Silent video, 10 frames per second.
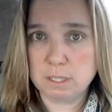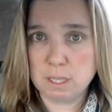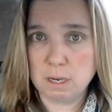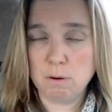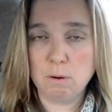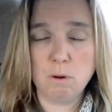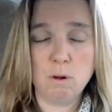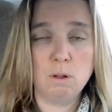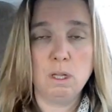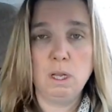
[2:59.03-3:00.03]
The
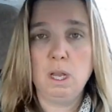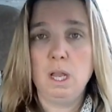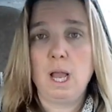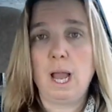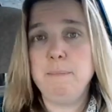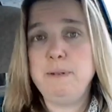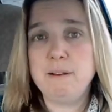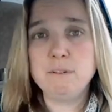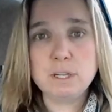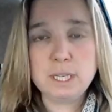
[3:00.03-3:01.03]
whole, I'm
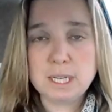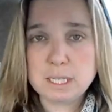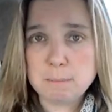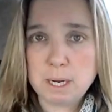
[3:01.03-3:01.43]
never going to get to